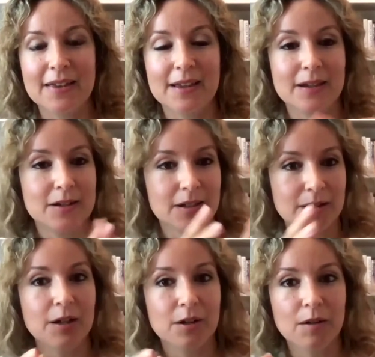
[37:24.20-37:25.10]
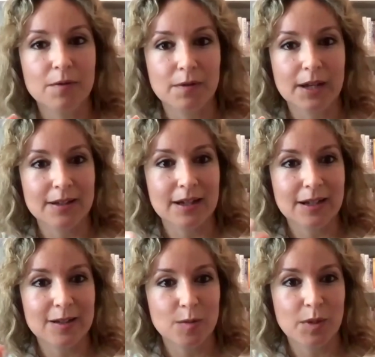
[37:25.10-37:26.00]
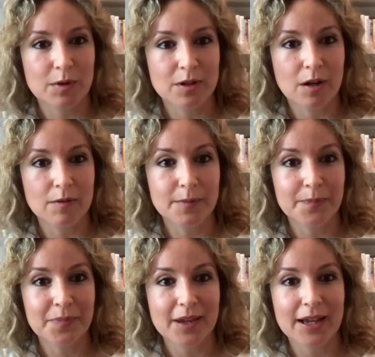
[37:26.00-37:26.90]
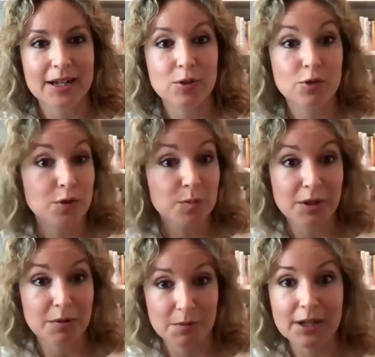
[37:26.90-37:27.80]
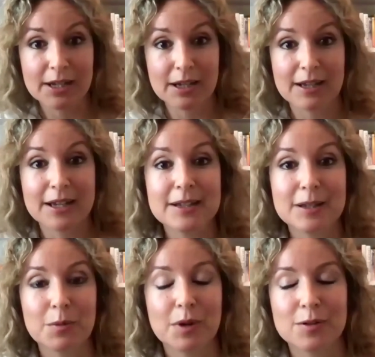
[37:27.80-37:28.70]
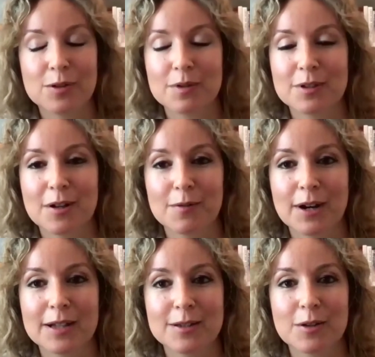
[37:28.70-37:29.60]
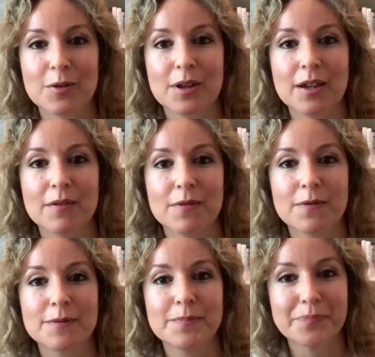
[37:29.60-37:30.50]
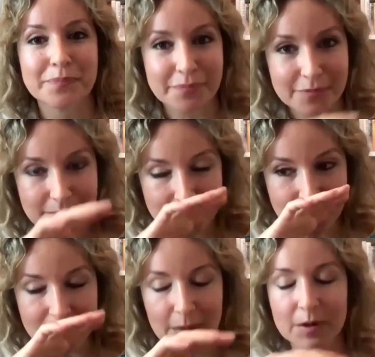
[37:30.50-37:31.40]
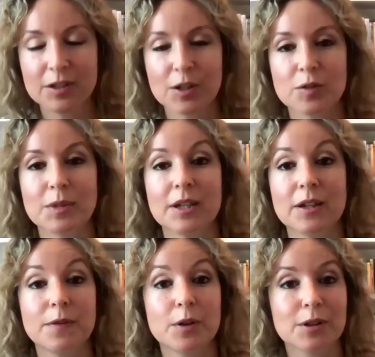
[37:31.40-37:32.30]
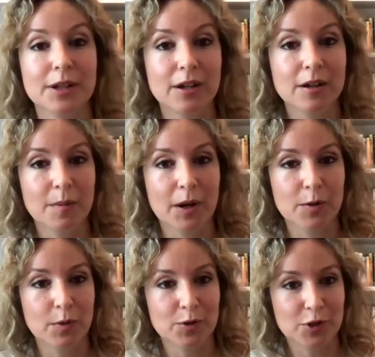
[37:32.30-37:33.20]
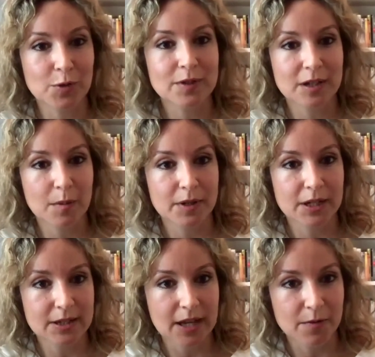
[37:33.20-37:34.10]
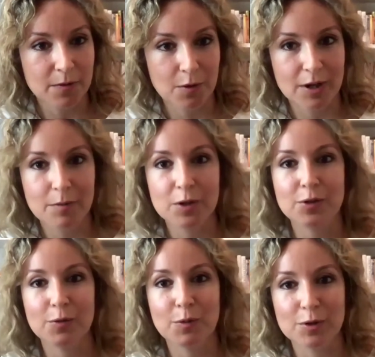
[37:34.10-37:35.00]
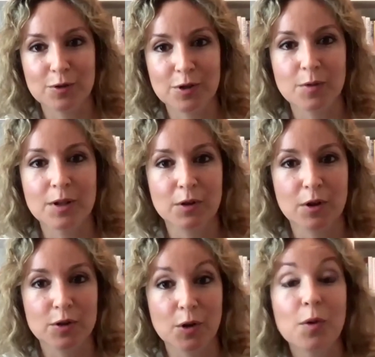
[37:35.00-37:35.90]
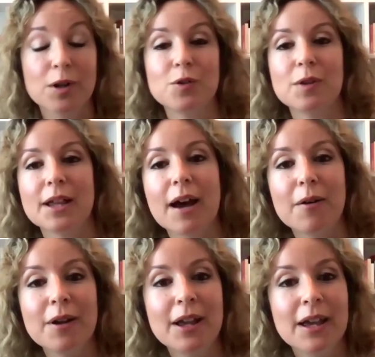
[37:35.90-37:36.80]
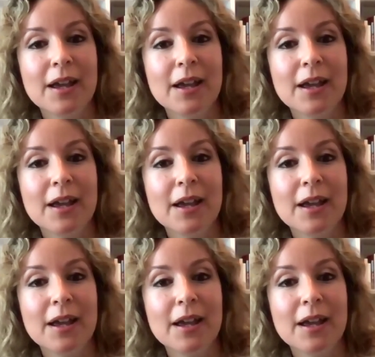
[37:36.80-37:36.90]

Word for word: then there's a clear conflict that needs to be resolved. And it should be really easy one to resolve, right? So if excuse me, if you're clear about what you as a company stand for and what you want to do and don't want to allow,